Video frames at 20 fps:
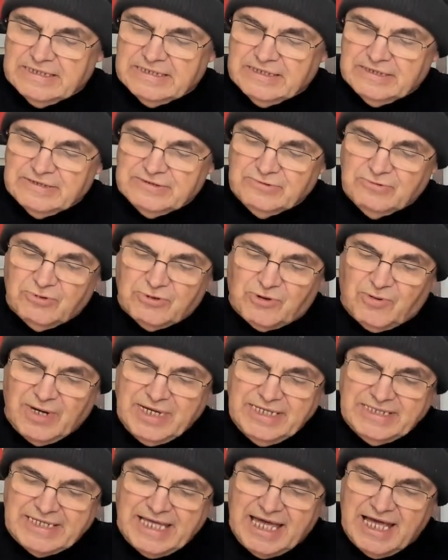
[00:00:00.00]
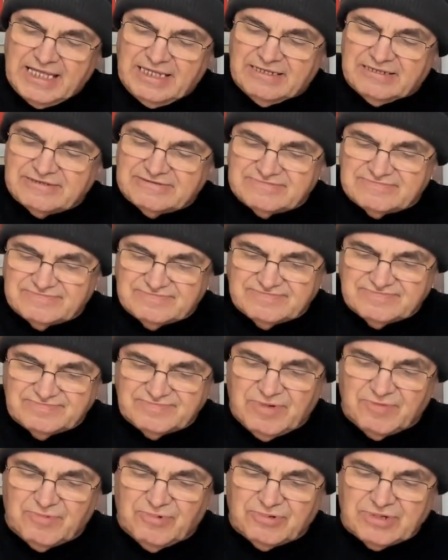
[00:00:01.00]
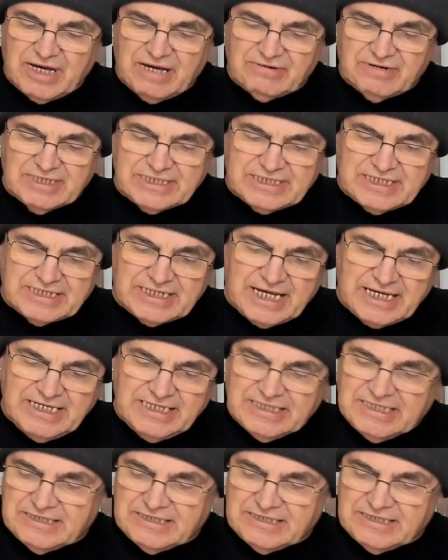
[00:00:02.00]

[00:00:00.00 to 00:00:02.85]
not quite dead, but we'll kill it tonight